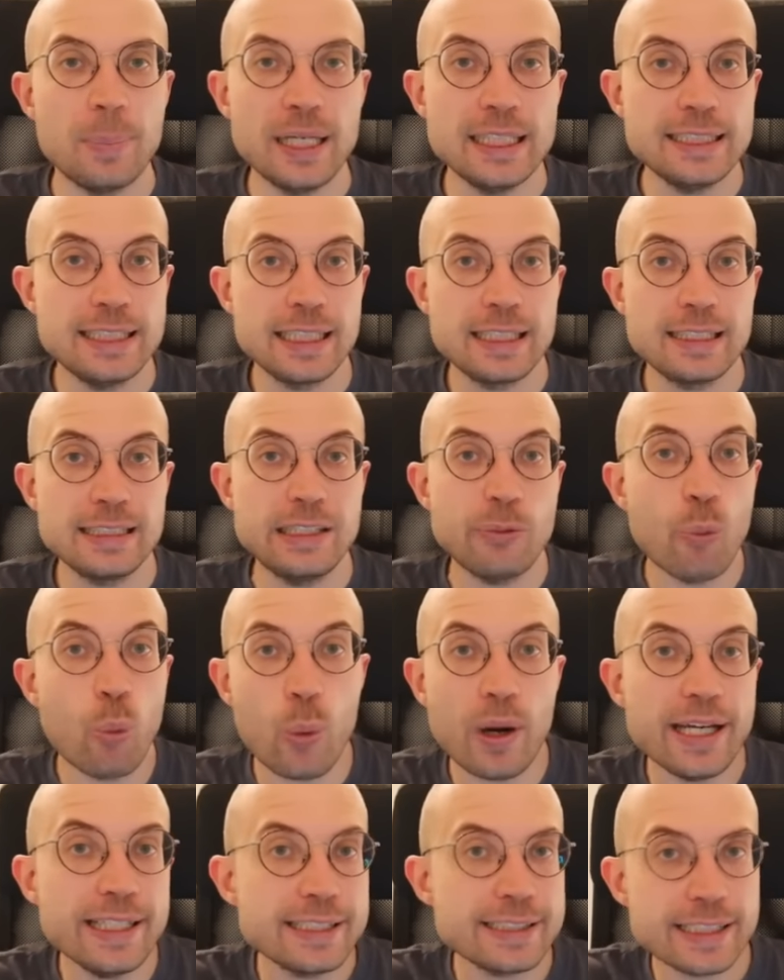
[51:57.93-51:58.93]
basically
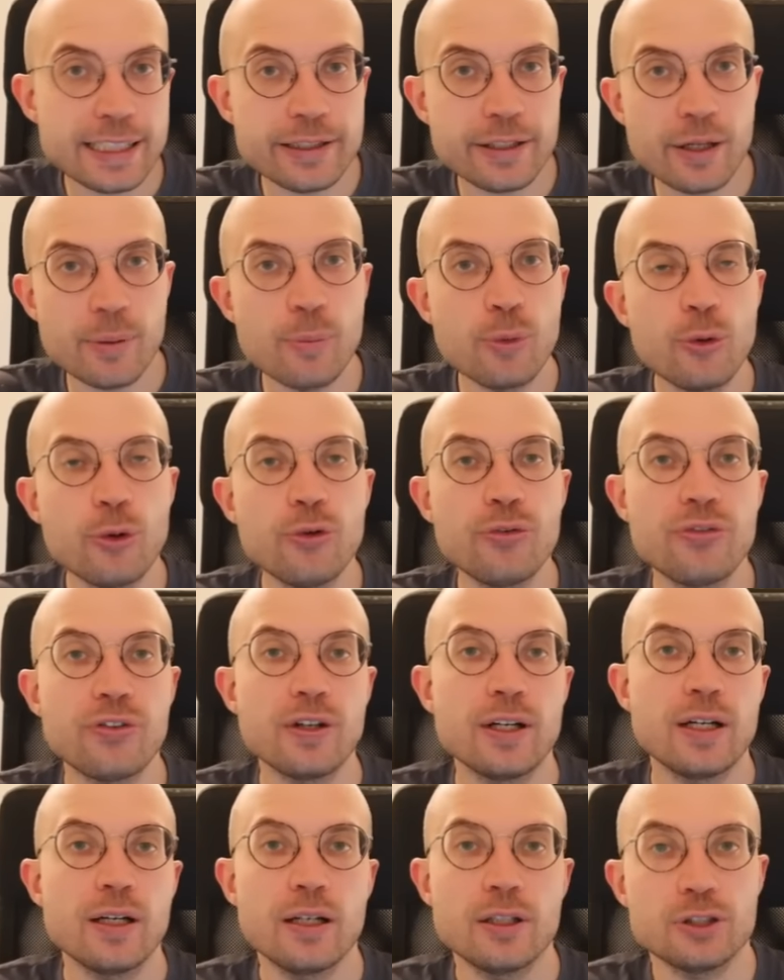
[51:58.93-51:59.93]
wasting a
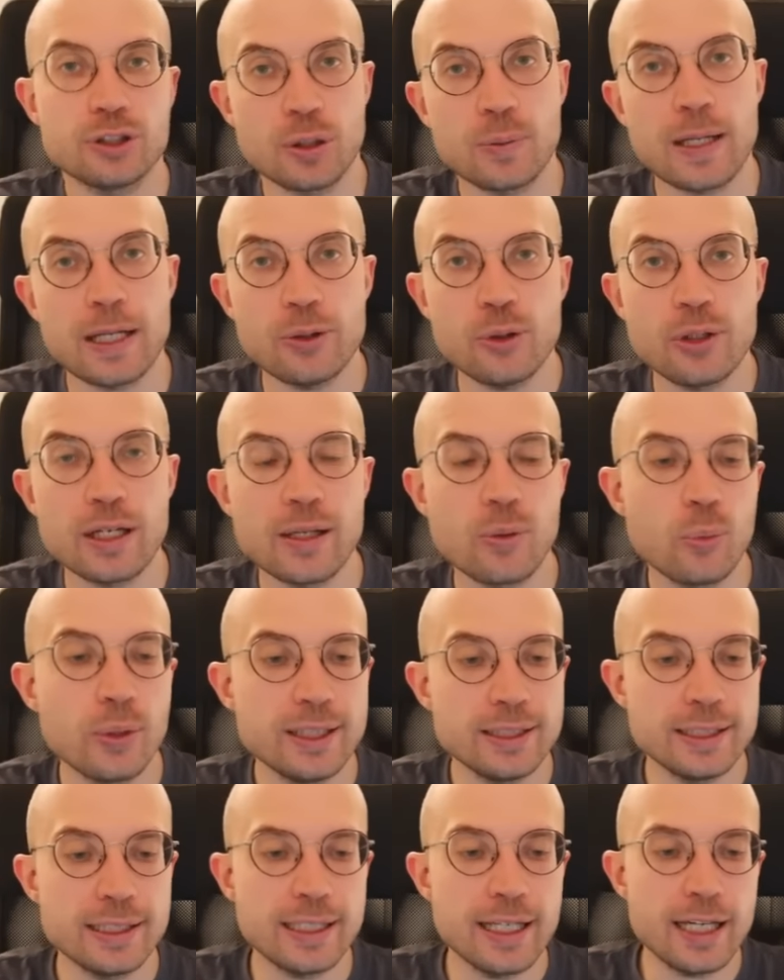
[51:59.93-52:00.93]
move so that you can
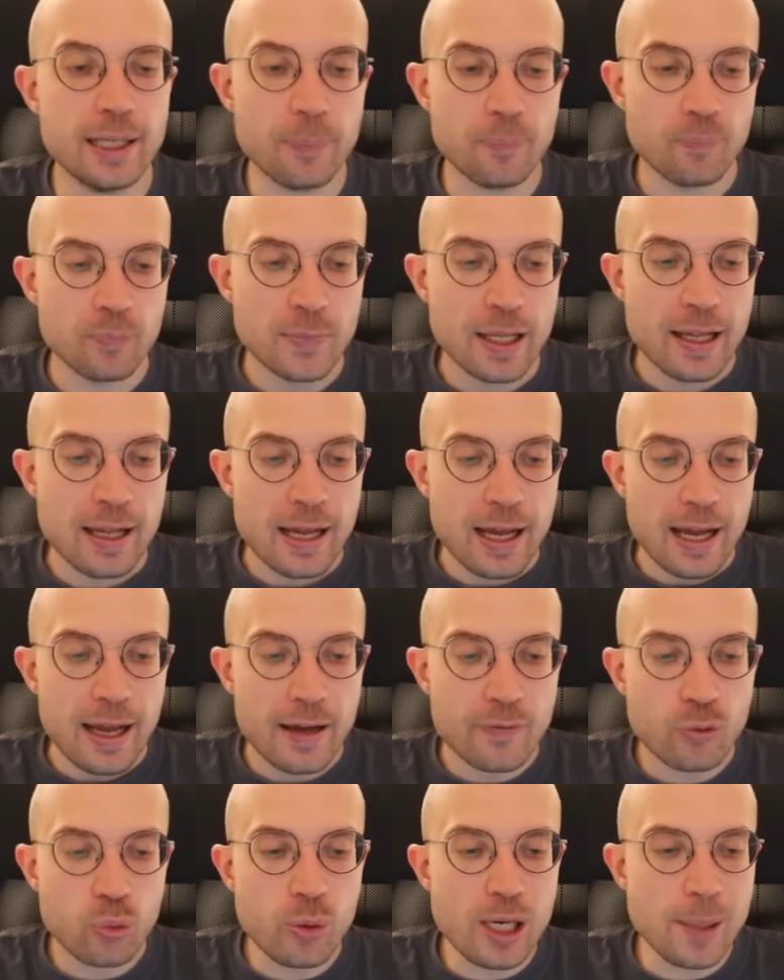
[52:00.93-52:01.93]
win the game.
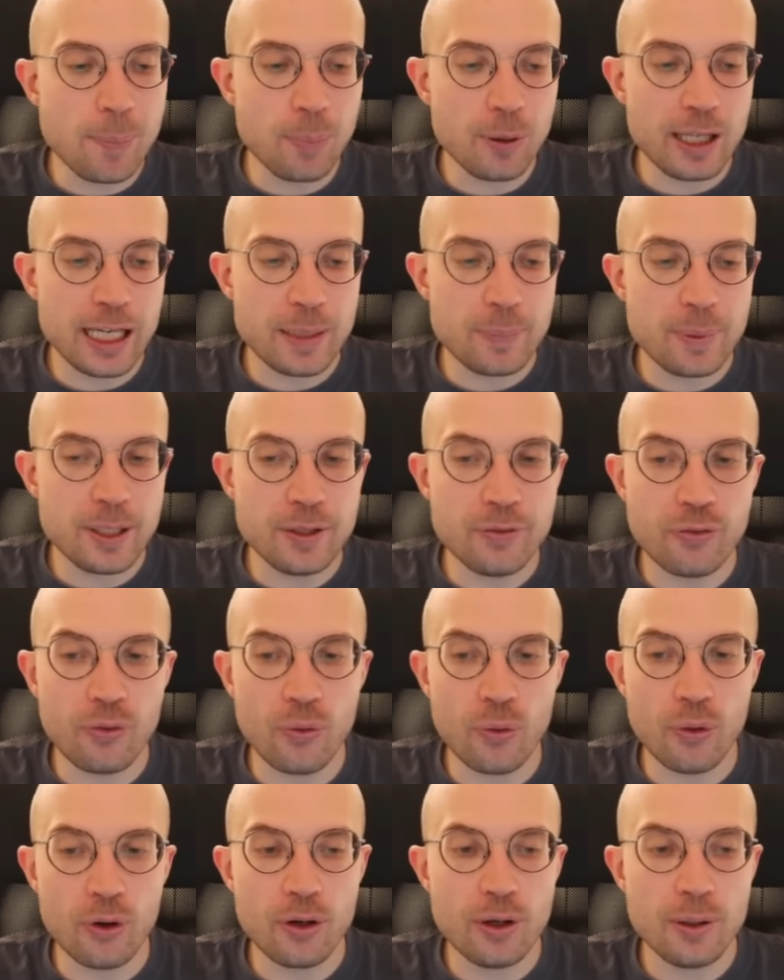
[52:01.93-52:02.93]
If we play
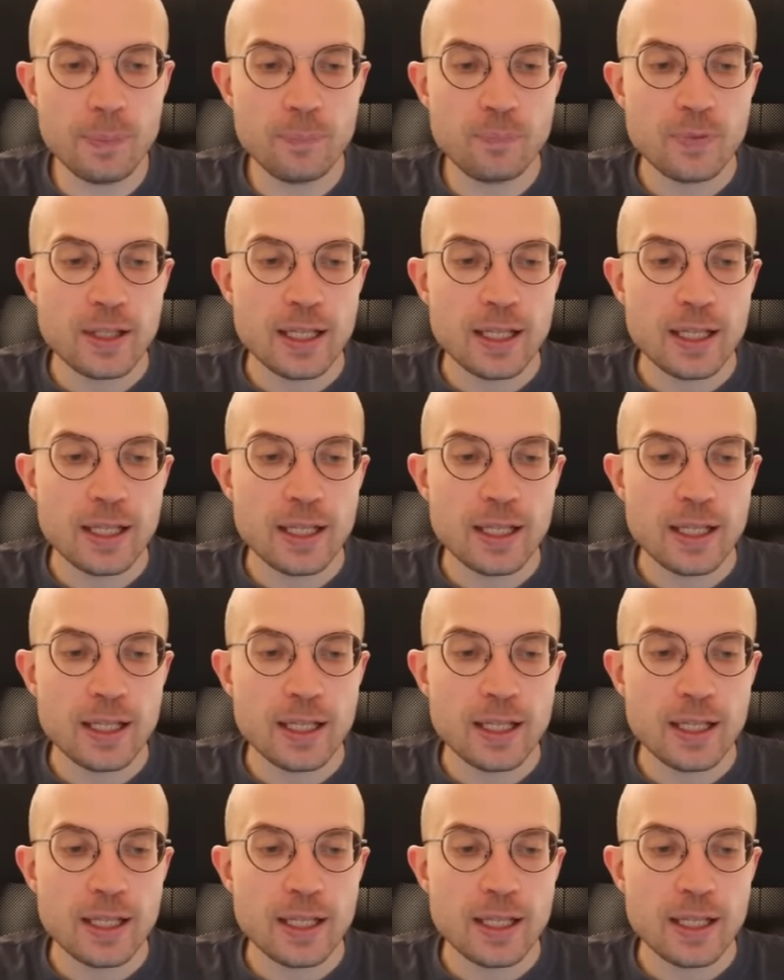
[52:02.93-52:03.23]
b4,